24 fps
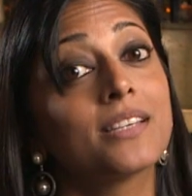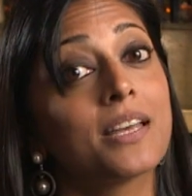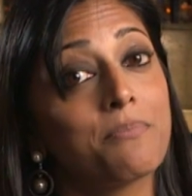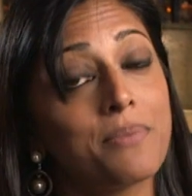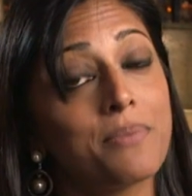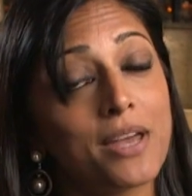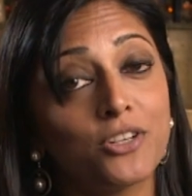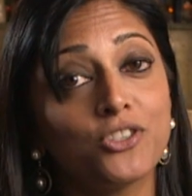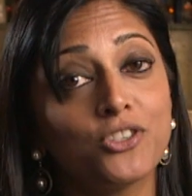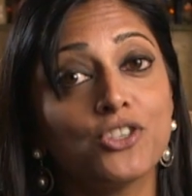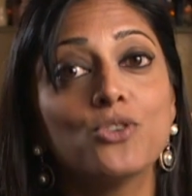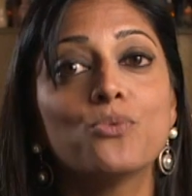I
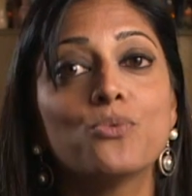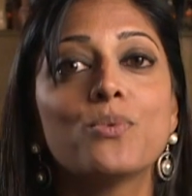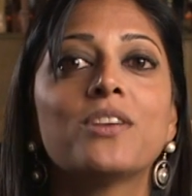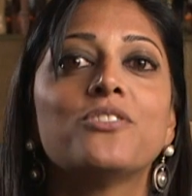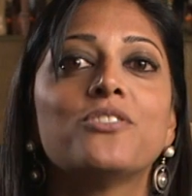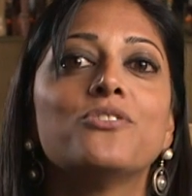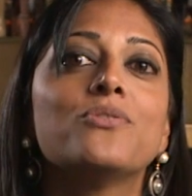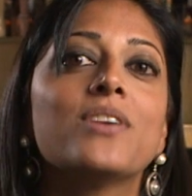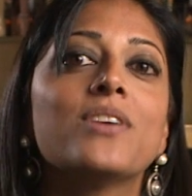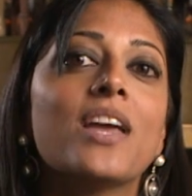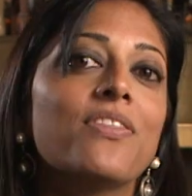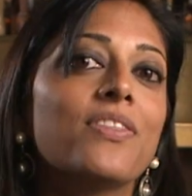bet you when
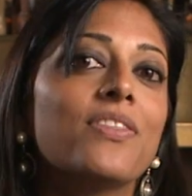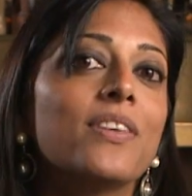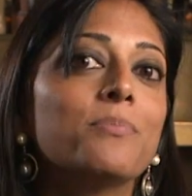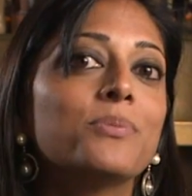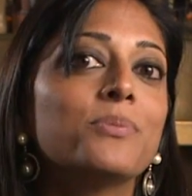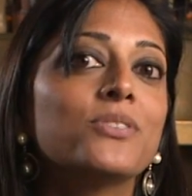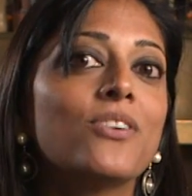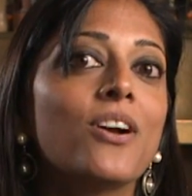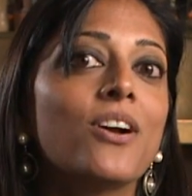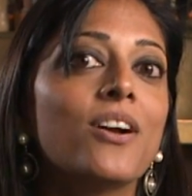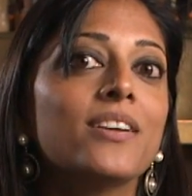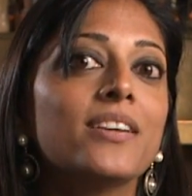you get them
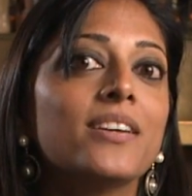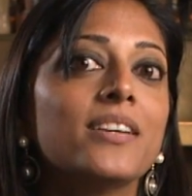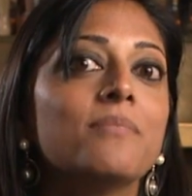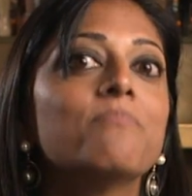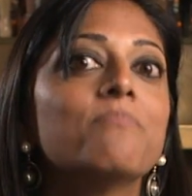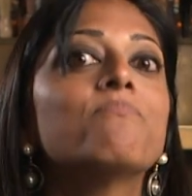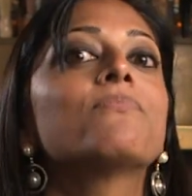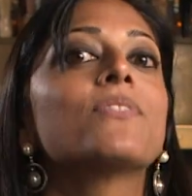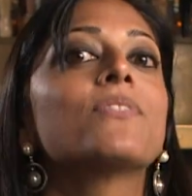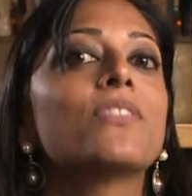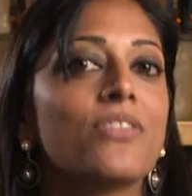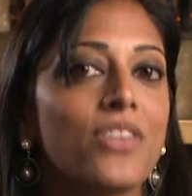started,
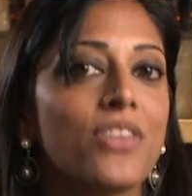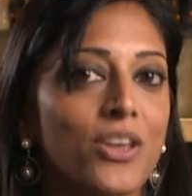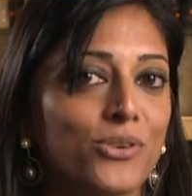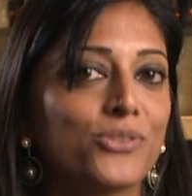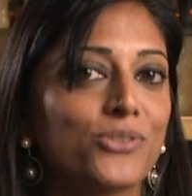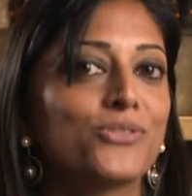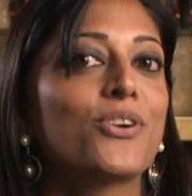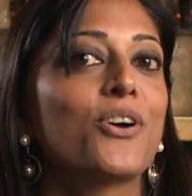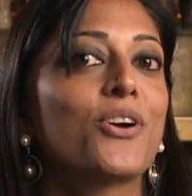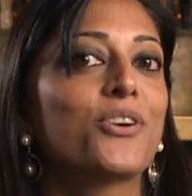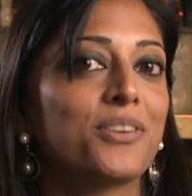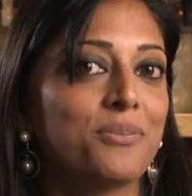they'll
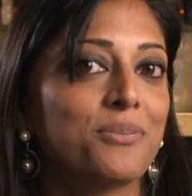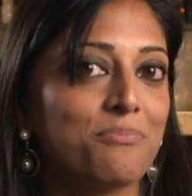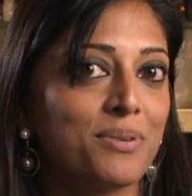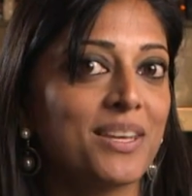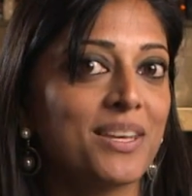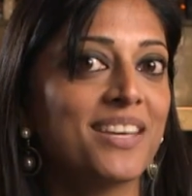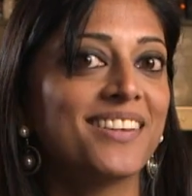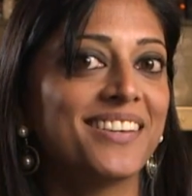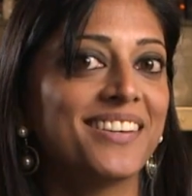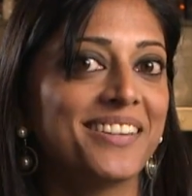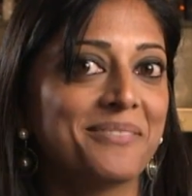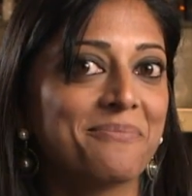start
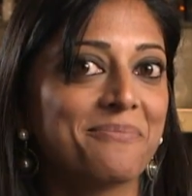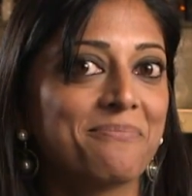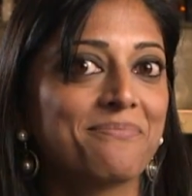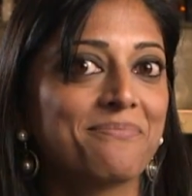competing.